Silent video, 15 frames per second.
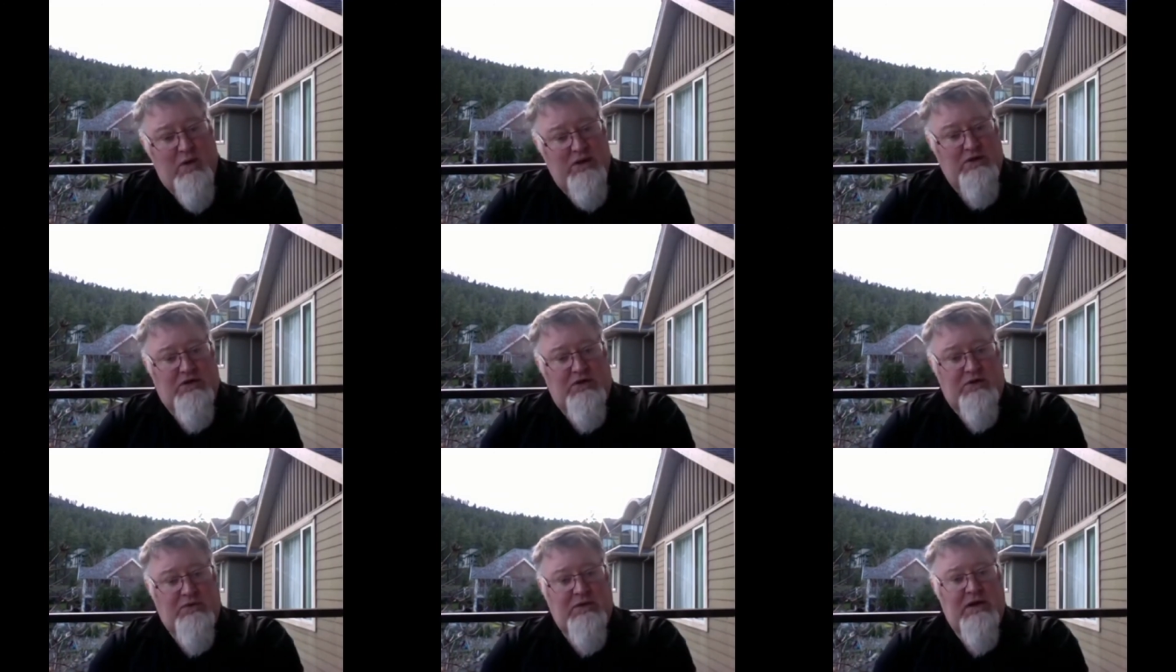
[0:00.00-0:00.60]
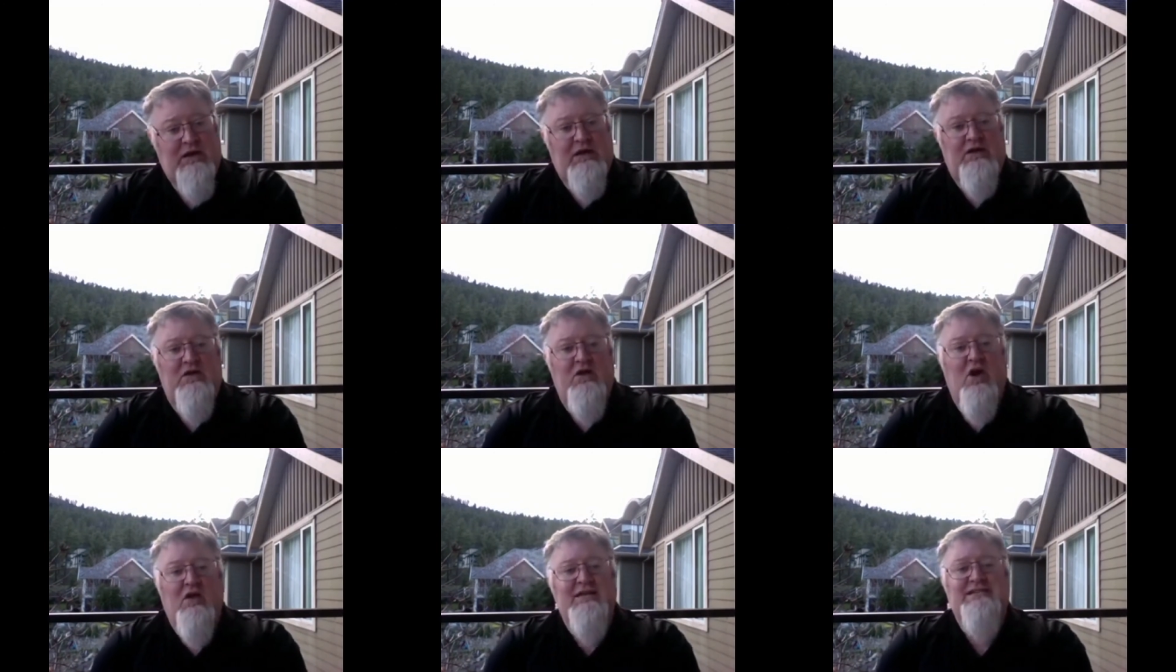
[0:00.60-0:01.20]
not
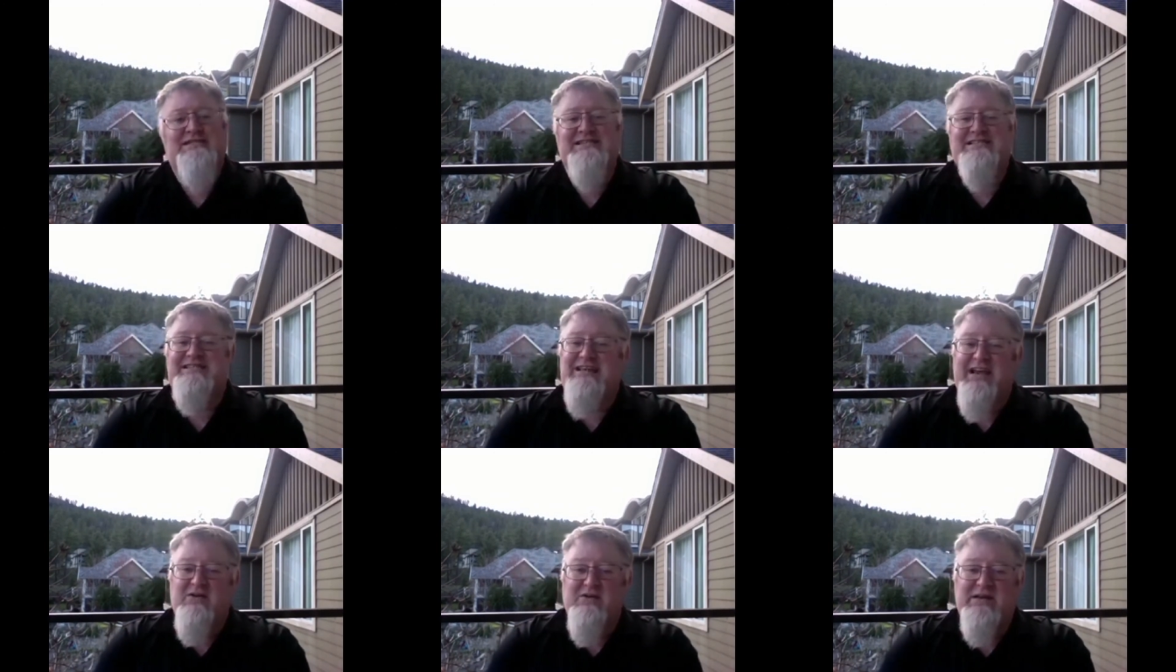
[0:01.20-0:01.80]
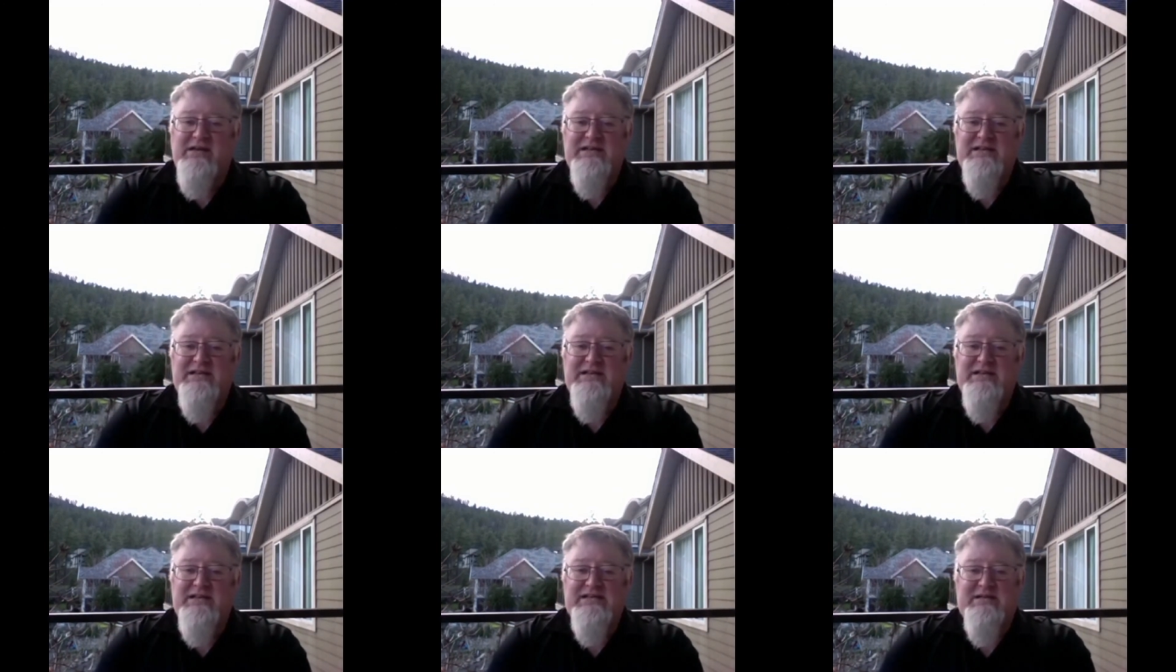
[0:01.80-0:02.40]
necessarily as important to the
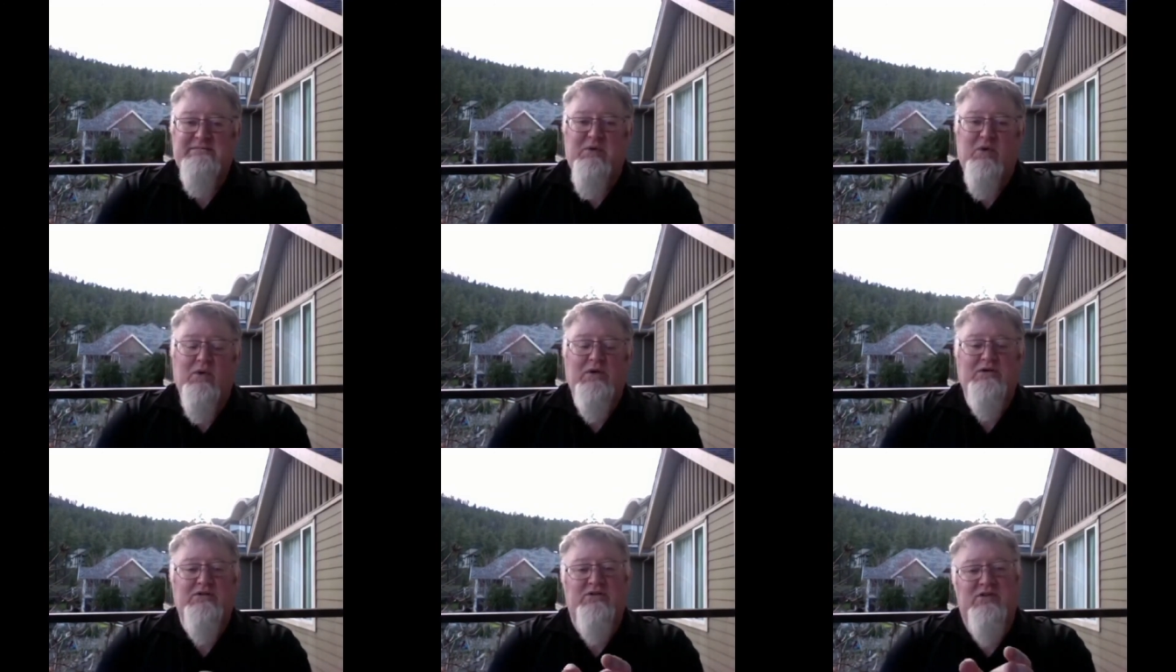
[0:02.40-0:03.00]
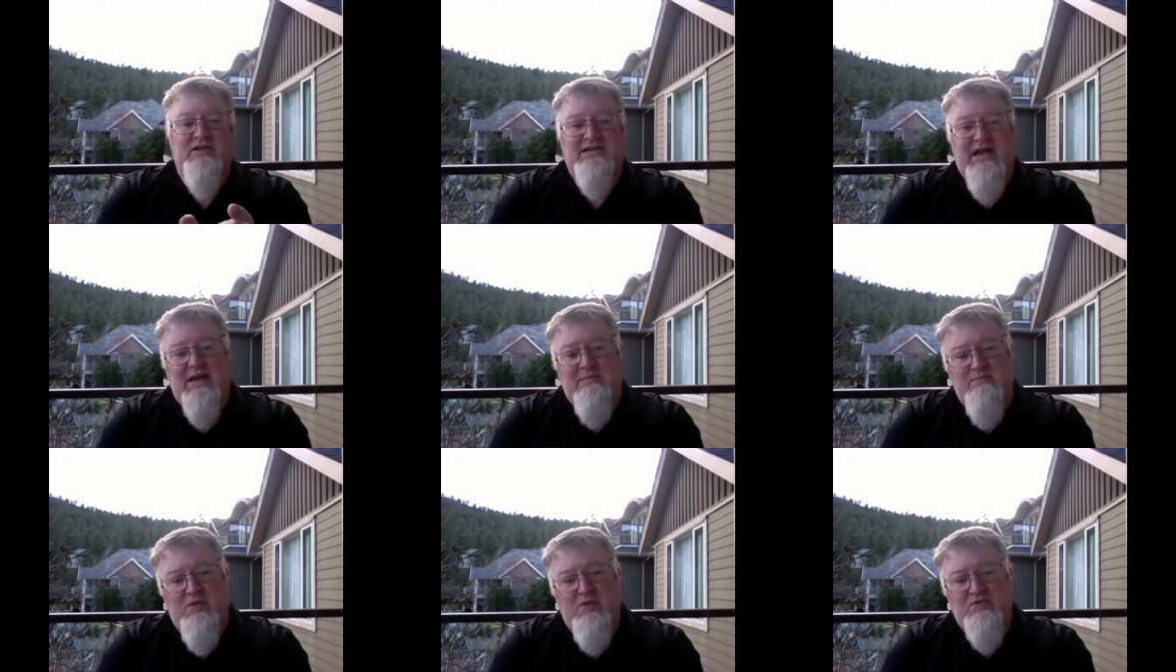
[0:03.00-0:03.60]
temporal sign action
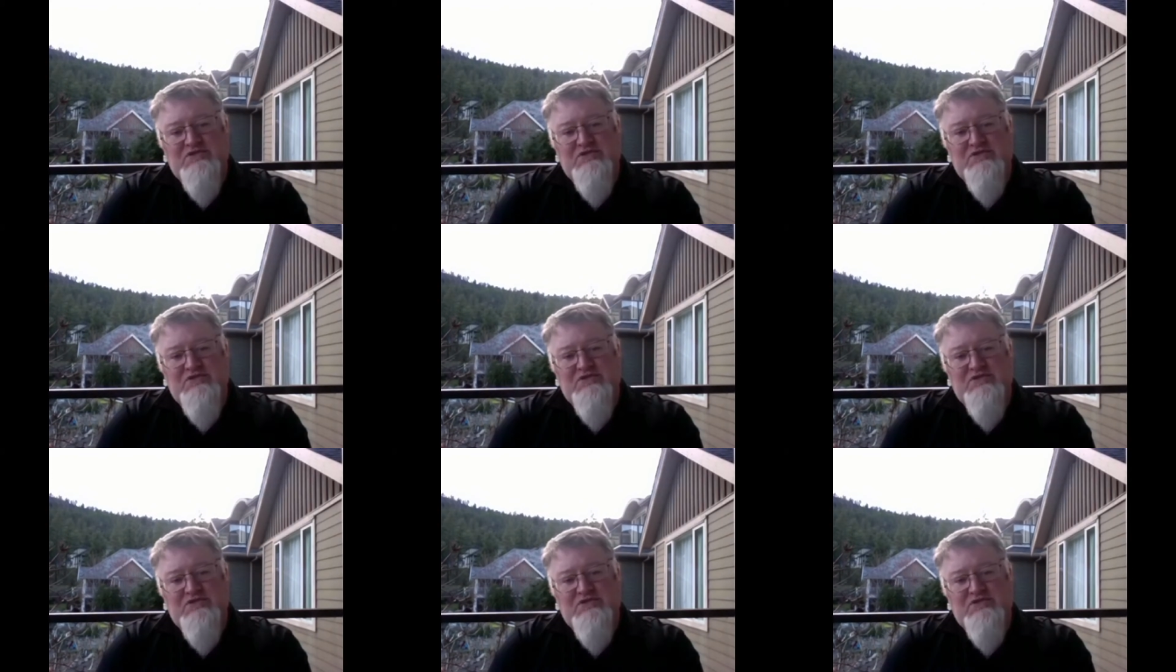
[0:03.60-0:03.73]
itself.